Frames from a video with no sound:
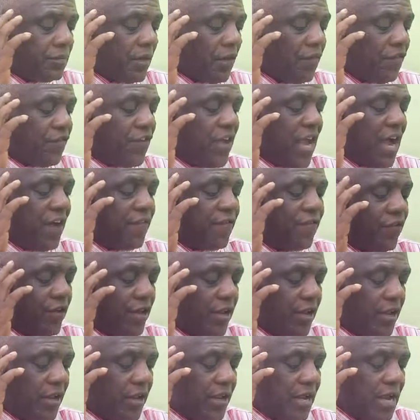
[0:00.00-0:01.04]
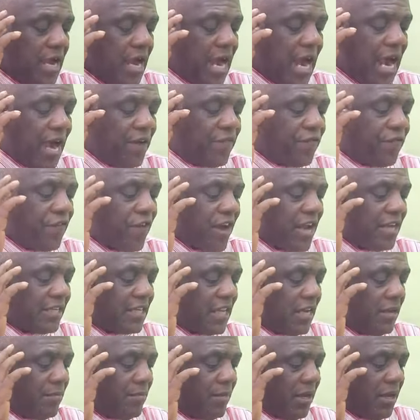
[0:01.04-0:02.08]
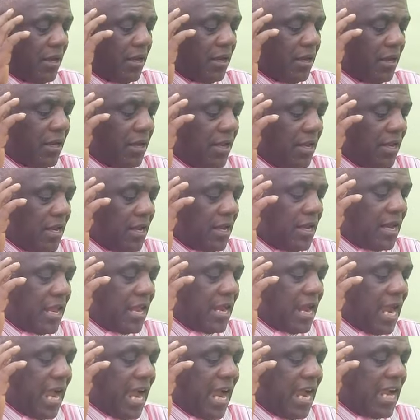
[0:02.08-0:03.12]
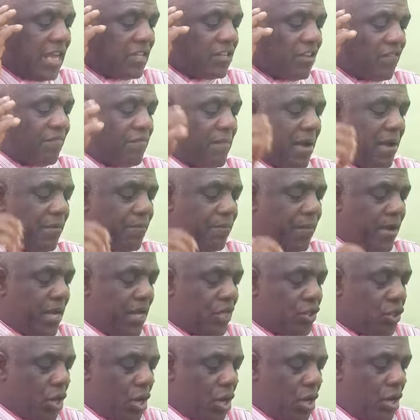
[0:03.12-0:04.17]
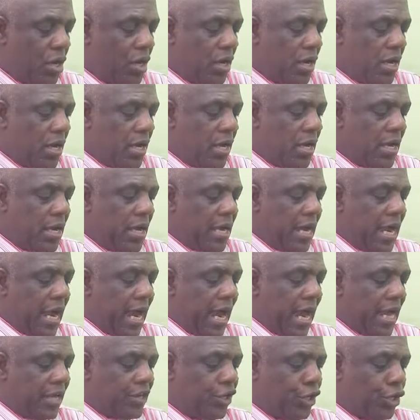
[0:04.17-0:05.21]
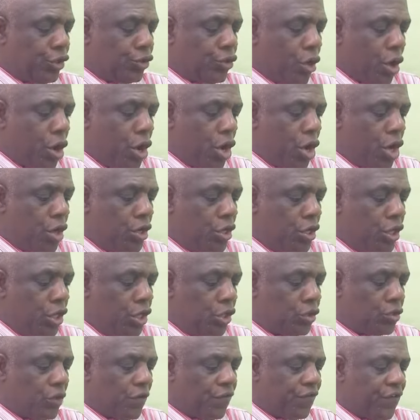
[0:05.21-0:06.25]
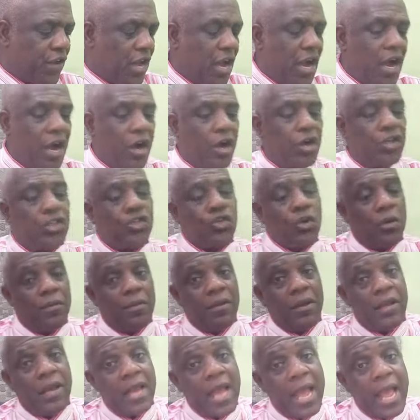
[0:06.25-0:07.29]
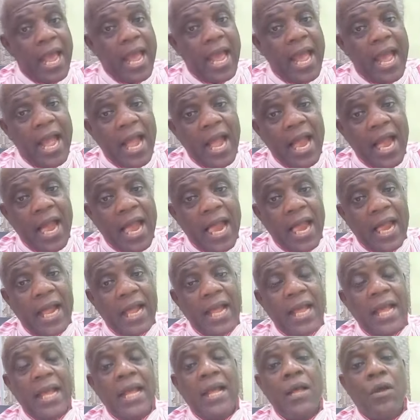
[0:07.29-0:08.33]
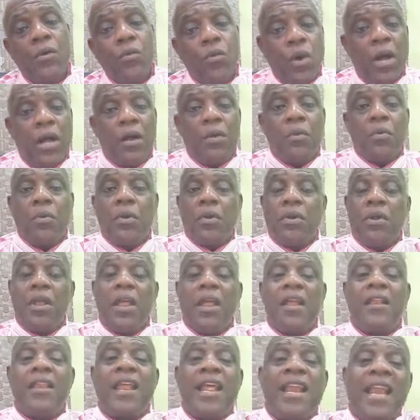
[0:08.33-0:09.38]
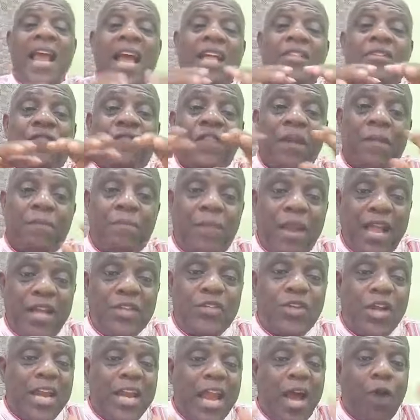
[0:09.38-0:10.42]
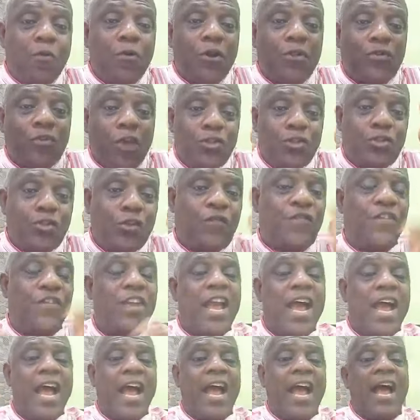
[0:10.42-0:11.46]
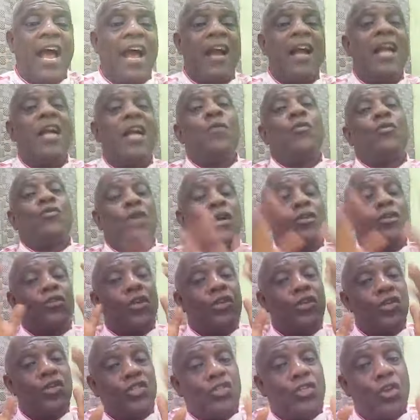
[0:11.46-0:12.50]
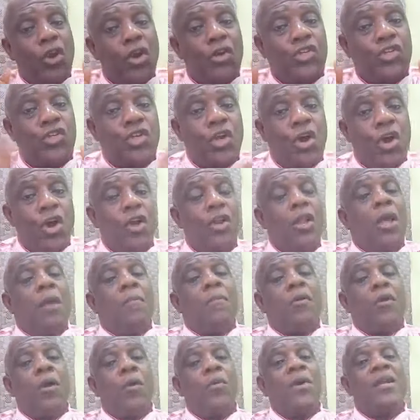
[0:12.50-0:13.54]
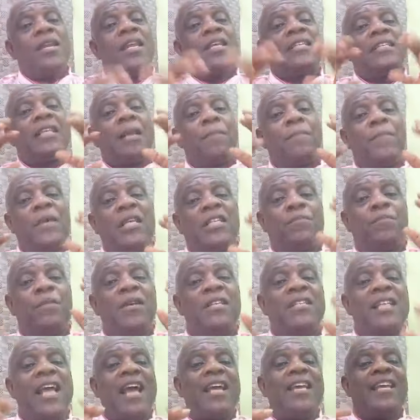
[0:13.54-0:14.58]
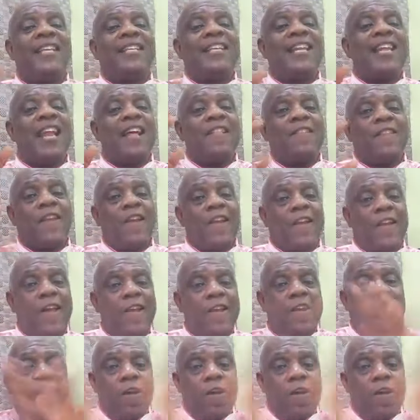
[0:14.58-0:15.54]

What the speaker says: fearfully, affrighted me. The night of my pleasure had he turned into fear unto me. The night of your pleasure now will turn to fear, will turn to destruction. Because when they say peace, peace, they are eating and drinking,